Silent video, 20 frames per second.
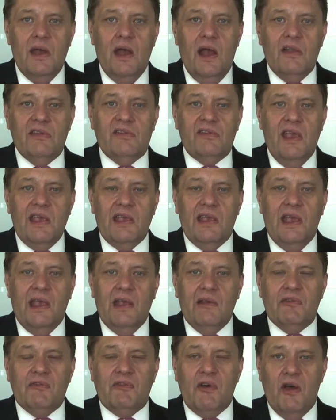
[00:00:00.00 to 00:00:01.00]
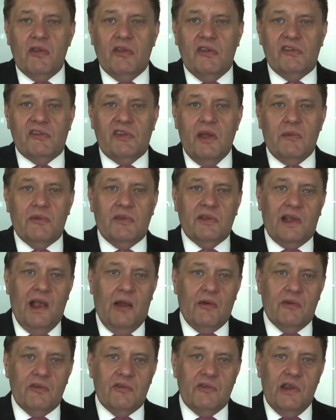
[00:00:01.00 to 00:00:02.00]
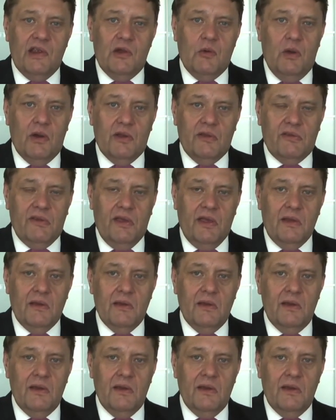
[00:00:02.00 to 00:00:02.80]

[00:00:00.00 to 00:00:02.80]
and taking further steps to guarantee quality.